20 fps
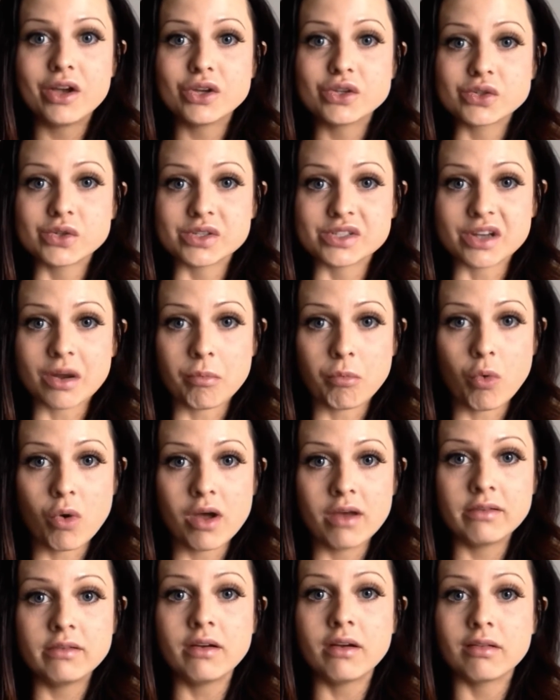So step
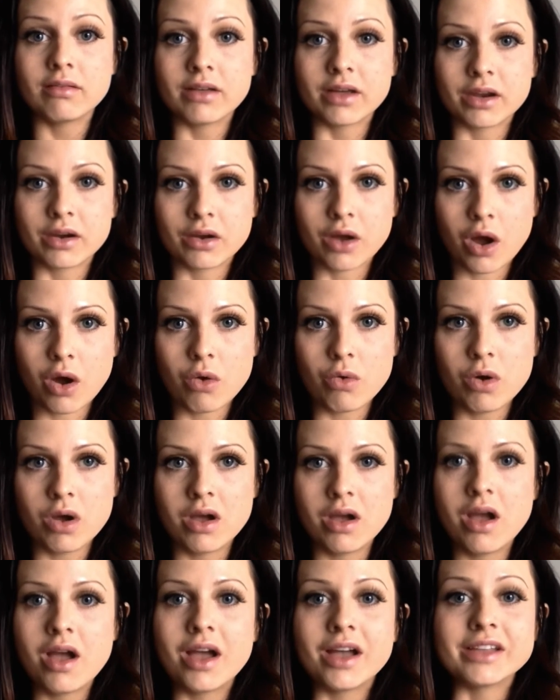one, let it go.
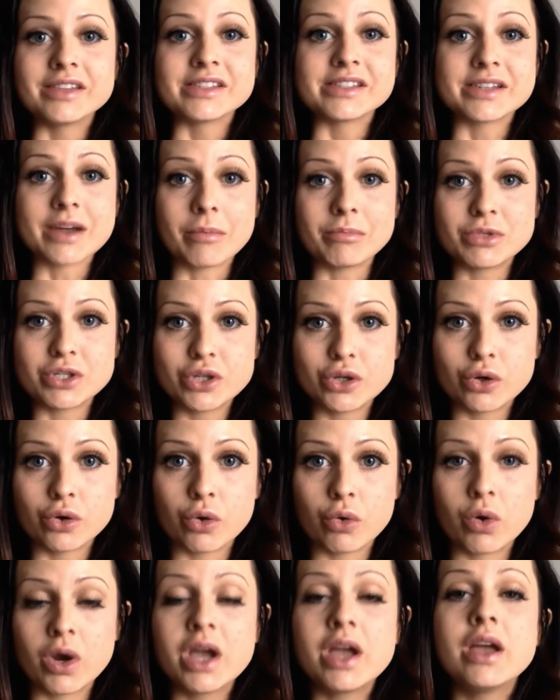And step
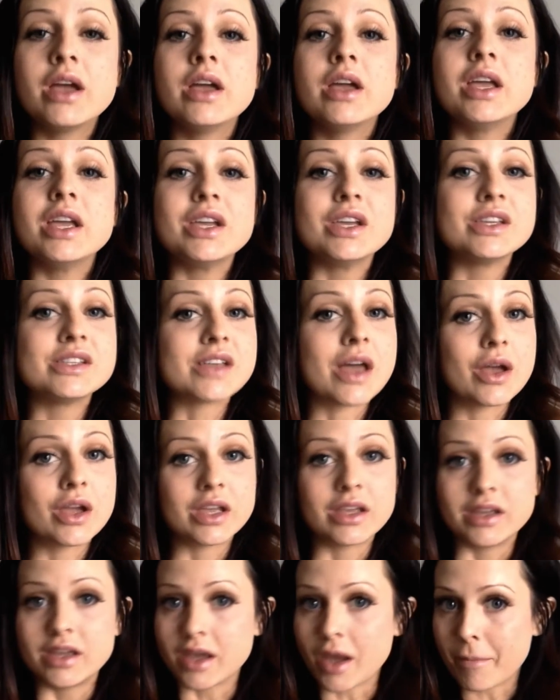two is
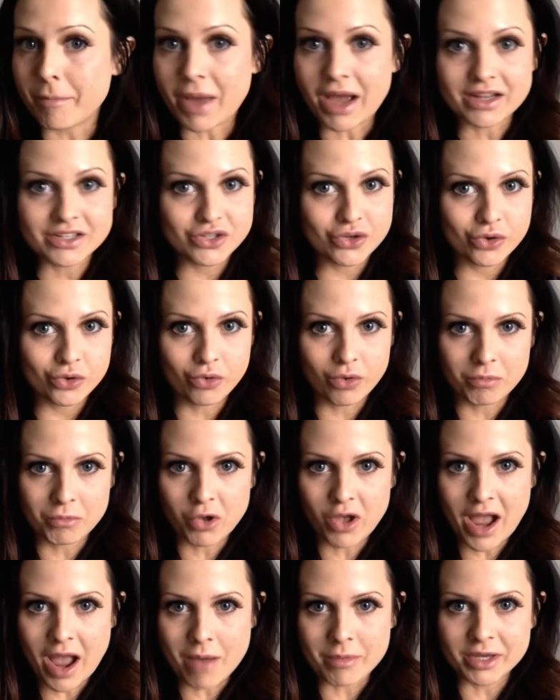get back to your
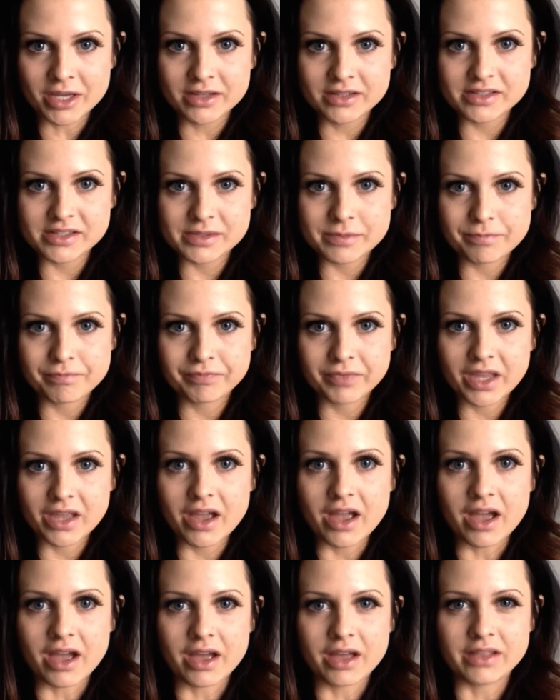normal habits.
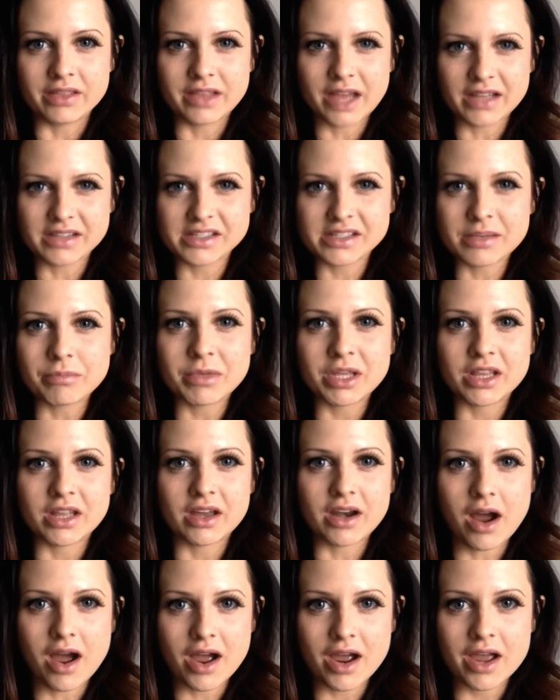And that's something
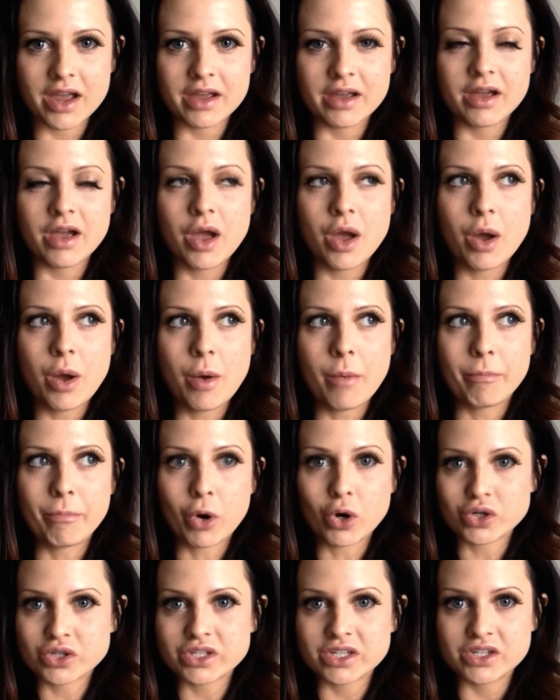that I
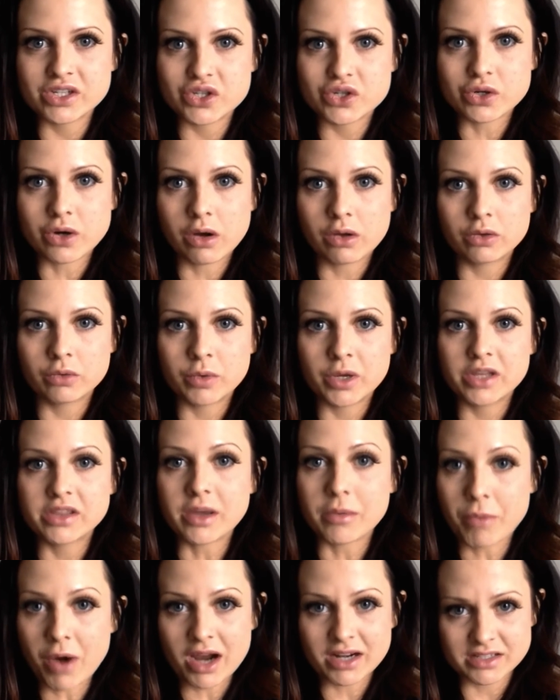personally struggled with.
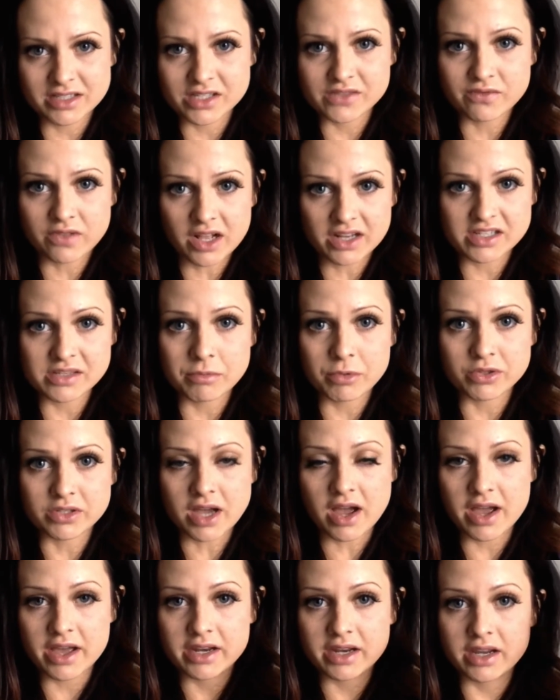I practice flexible
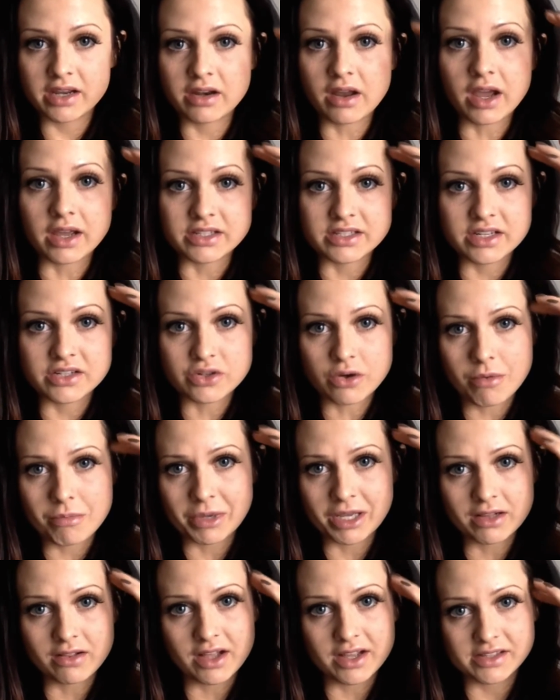dieting. I teach all
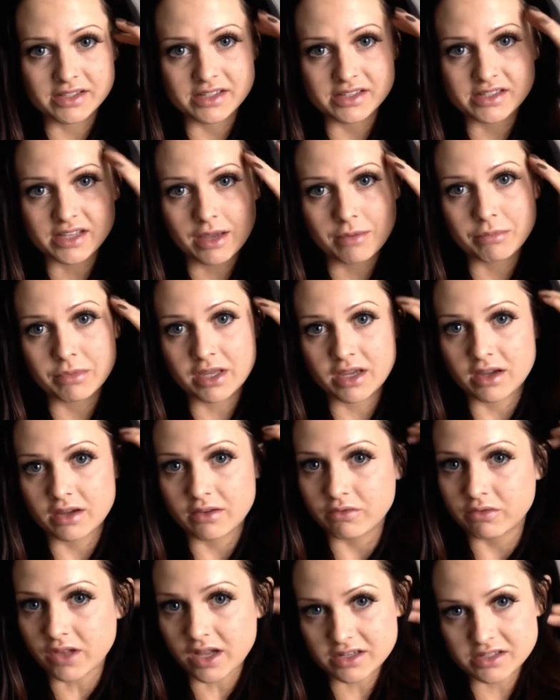my clients the same
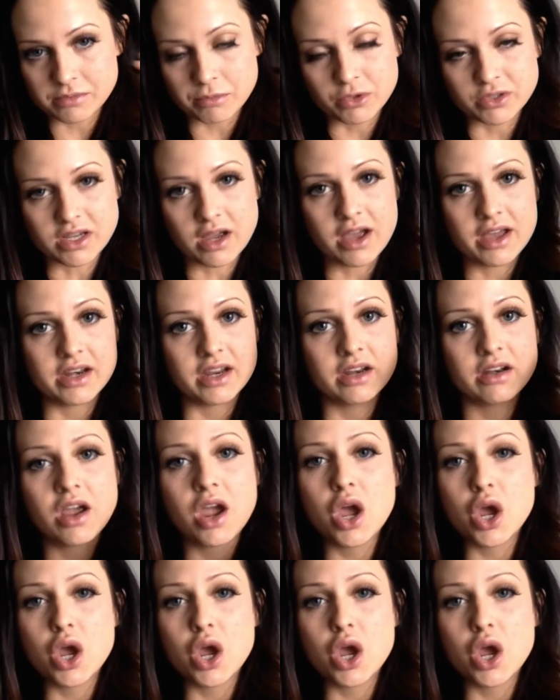thing, flexible dieting.